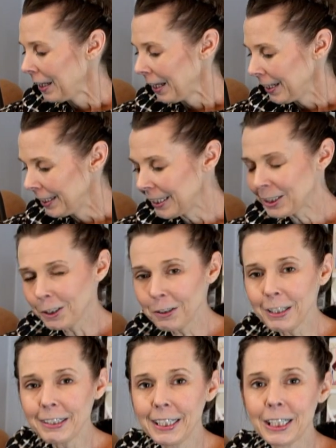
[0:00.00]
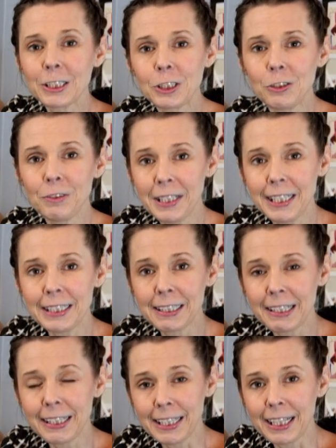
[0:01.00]
These are the things you need to
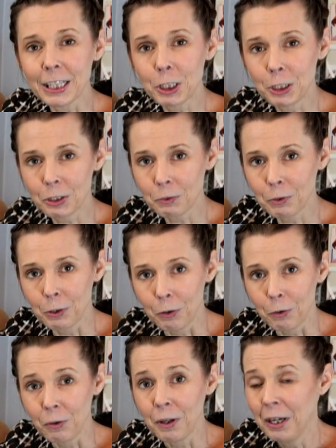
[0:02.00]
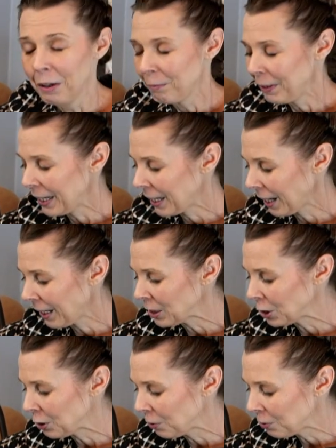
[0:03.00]
think through
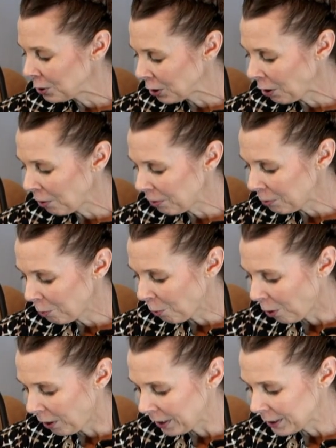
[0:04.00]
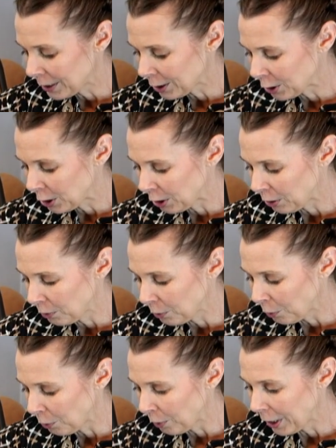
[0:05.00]
because you don't want
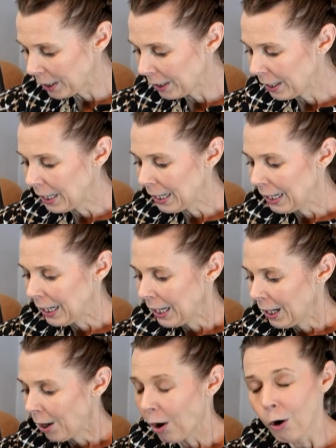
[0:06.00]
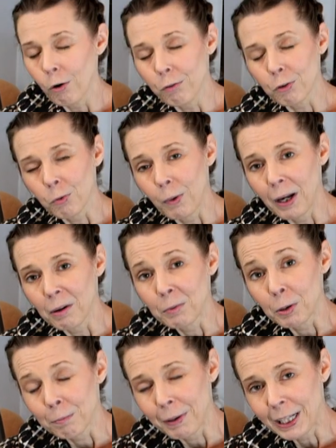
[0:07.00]
to overwhelm
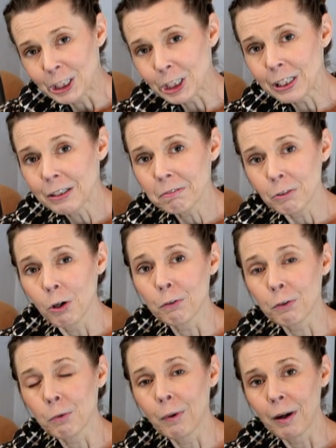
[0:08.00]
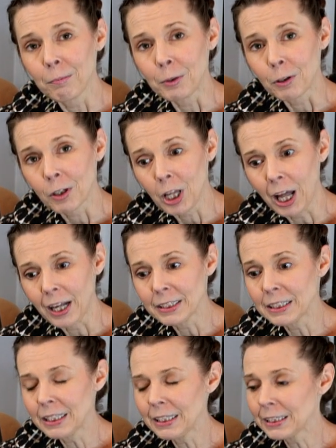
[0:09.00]
your budget, overwhelm your
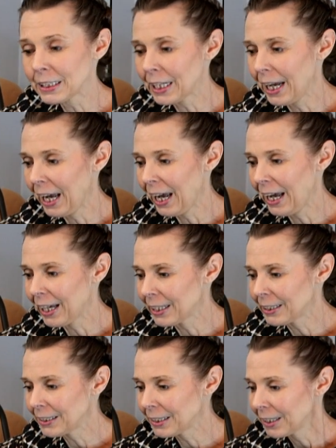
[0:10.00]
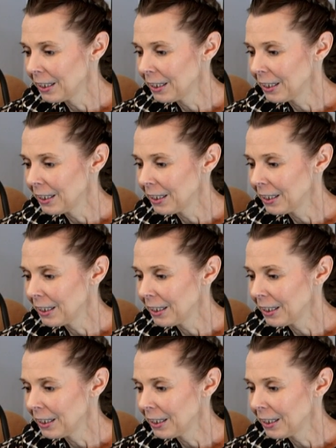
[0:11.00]
closet, and